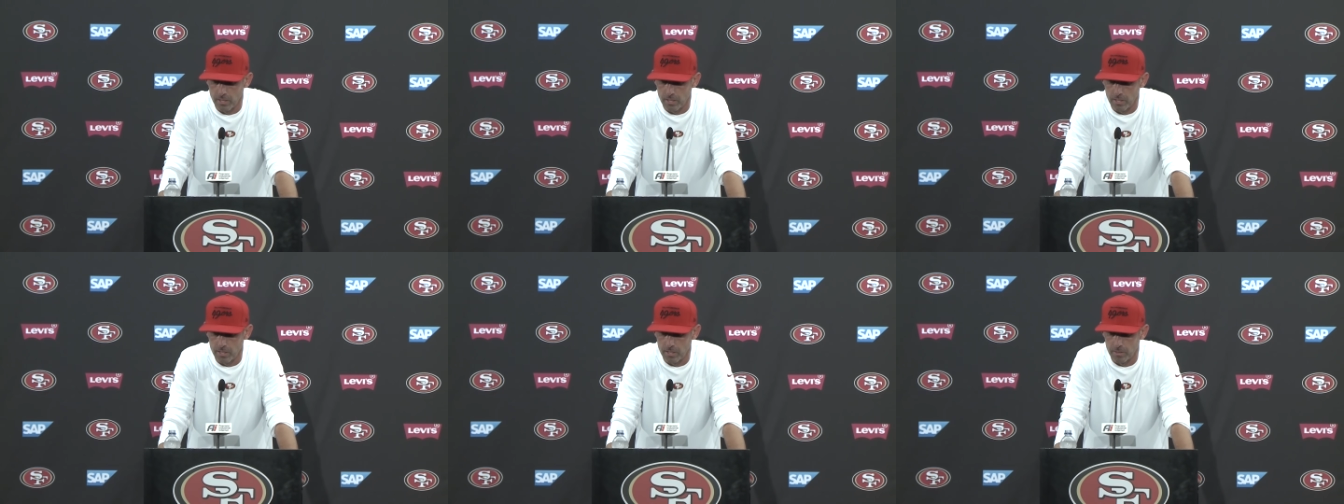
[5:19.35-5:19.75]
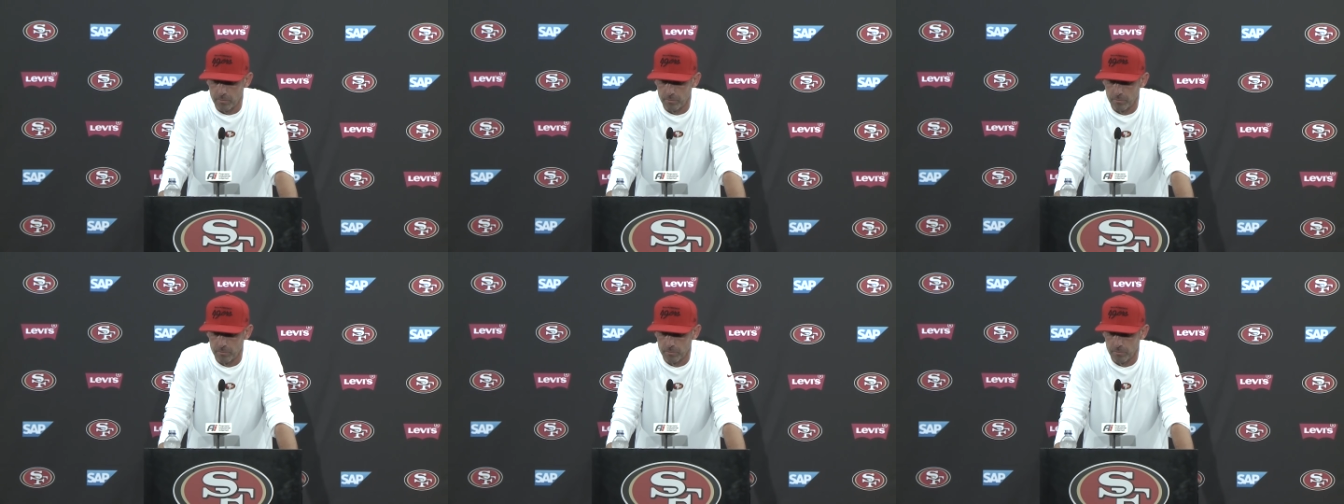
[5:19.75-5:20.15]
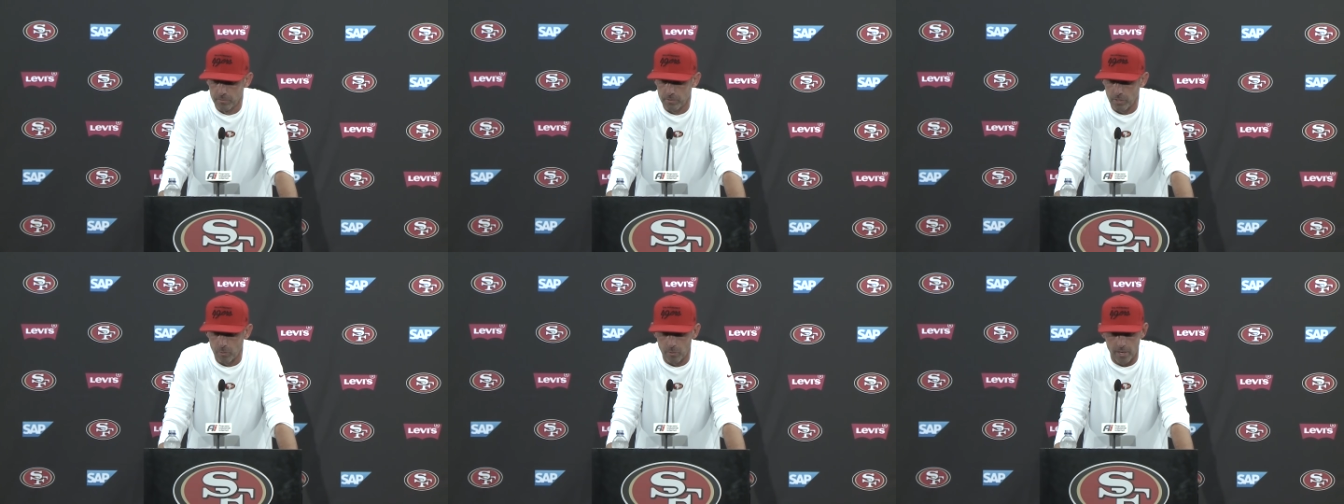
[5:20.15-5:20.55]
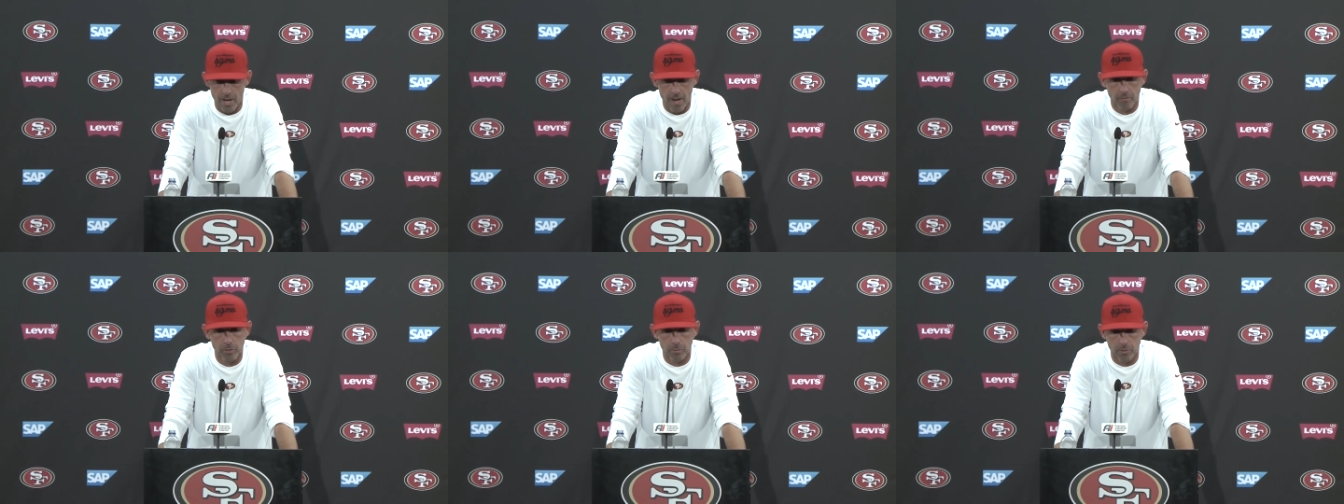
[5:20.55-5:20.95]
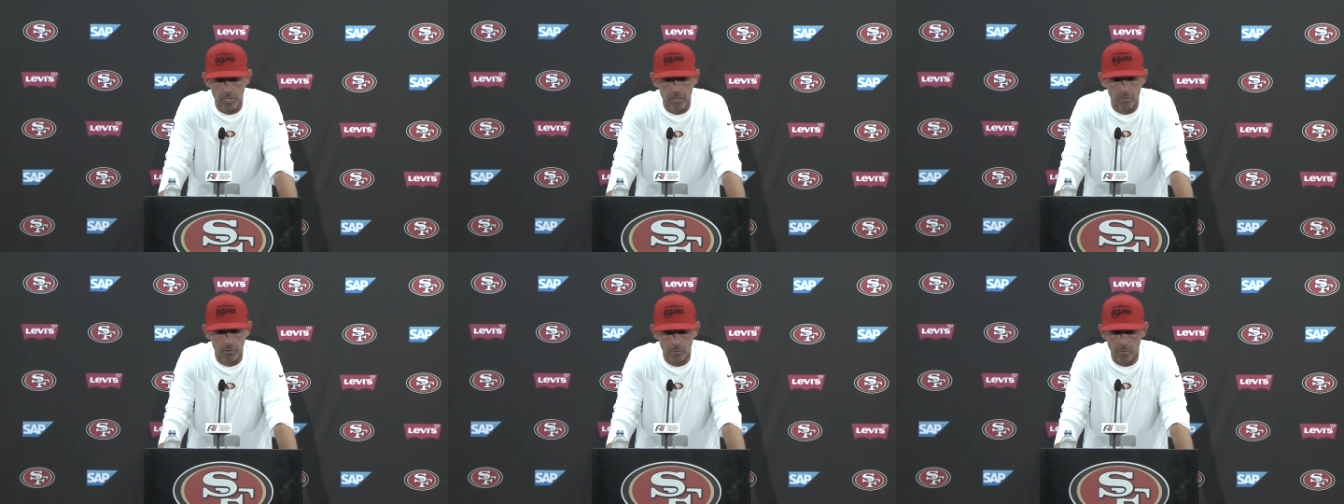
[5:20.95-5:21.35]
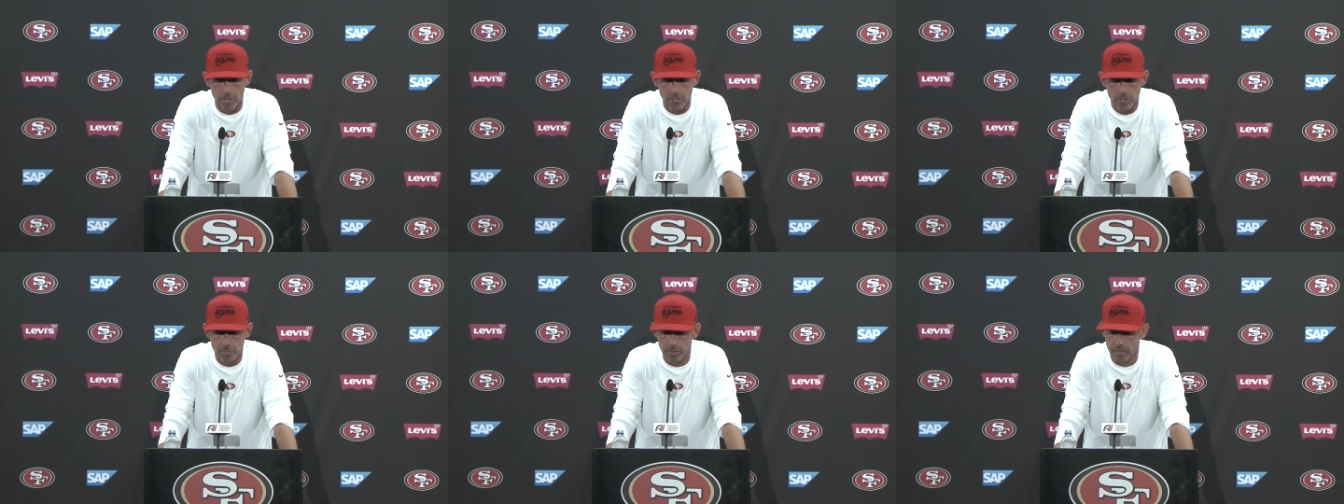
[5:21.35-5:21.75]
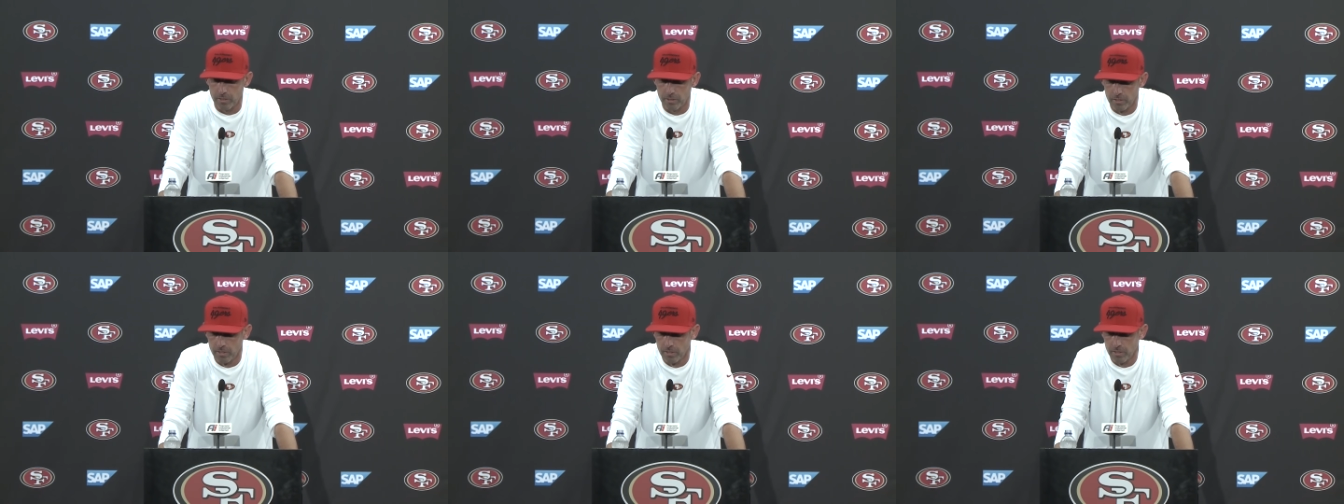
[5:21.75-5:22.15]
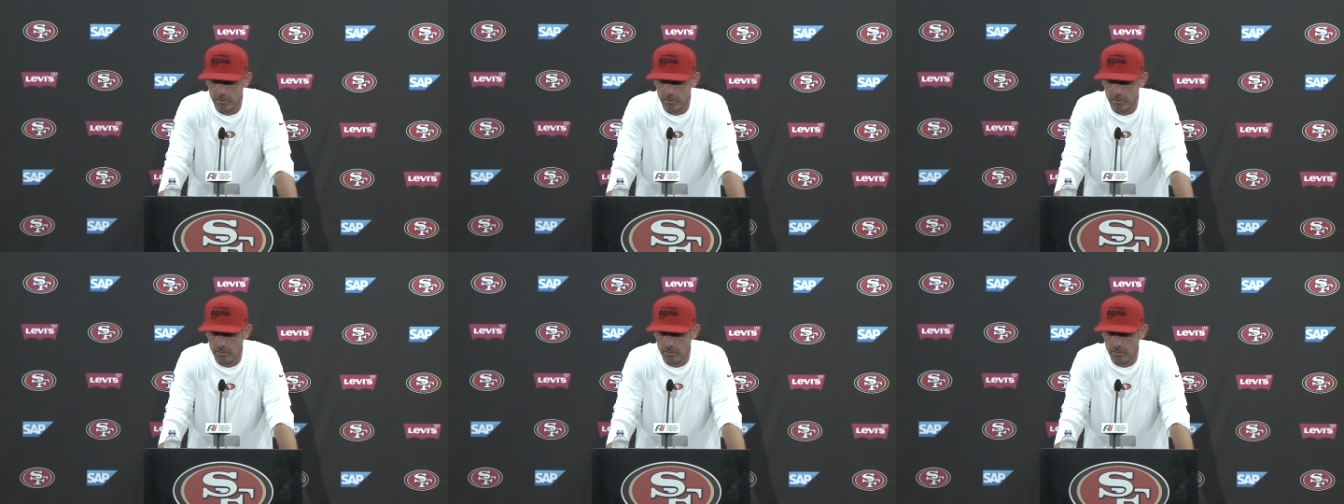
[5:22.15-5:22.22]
Um, didn't want to have to play him as much, but